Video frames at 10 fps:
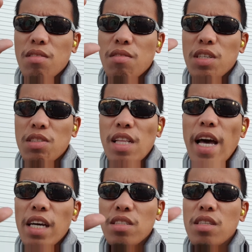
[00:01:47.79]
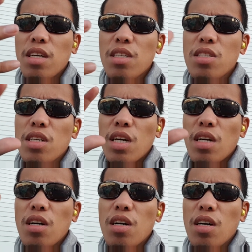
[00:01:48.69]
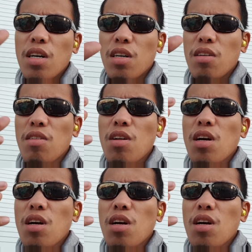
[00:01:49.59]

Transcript: crystallize this or